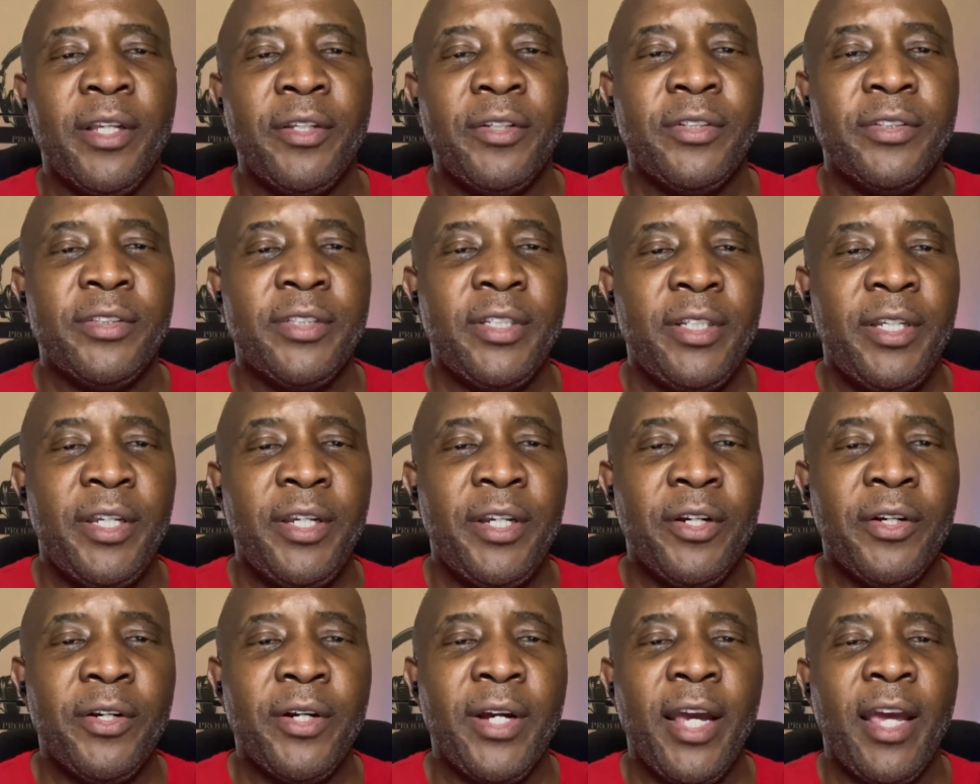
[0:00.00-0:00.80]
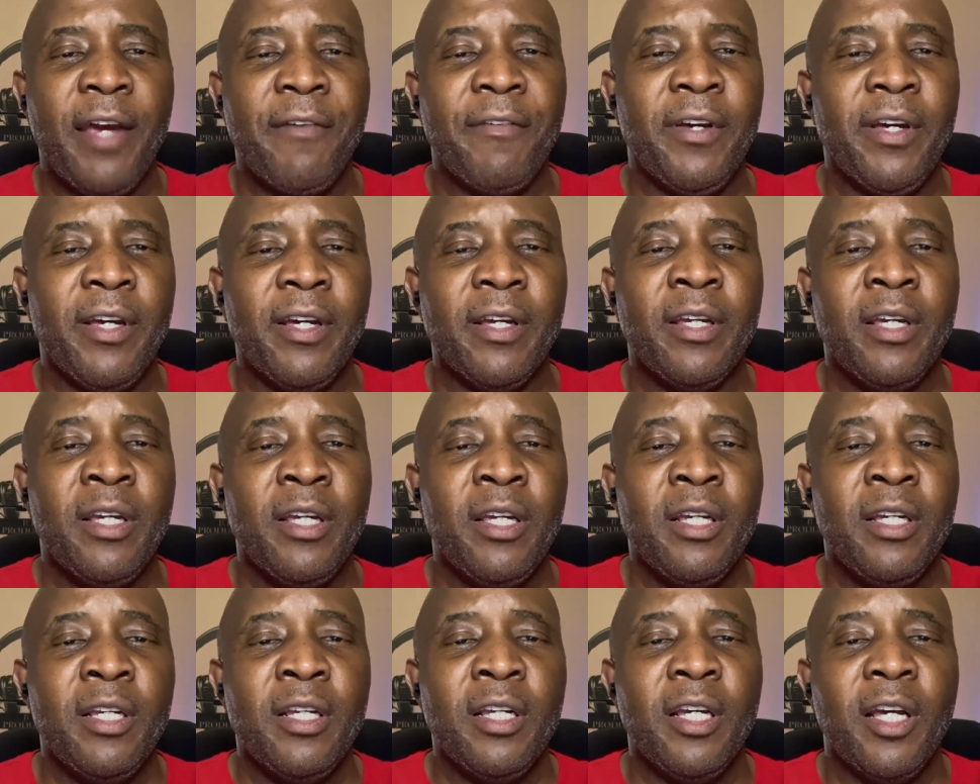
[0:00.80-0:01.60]
As you can see here, I have a
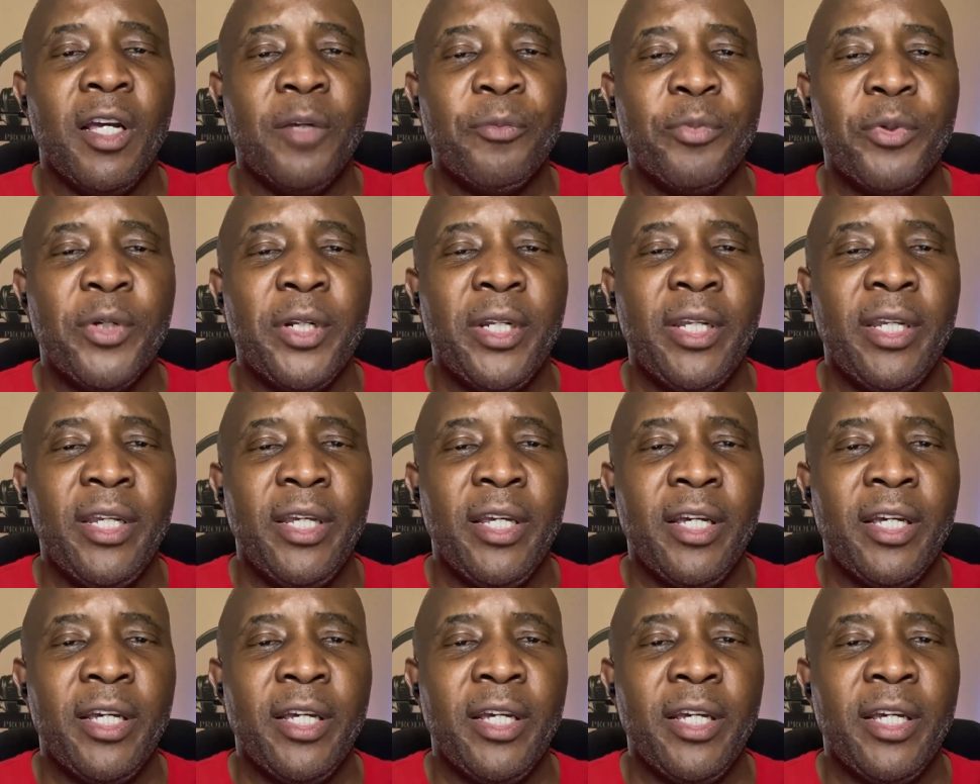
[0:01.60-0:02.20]
pretty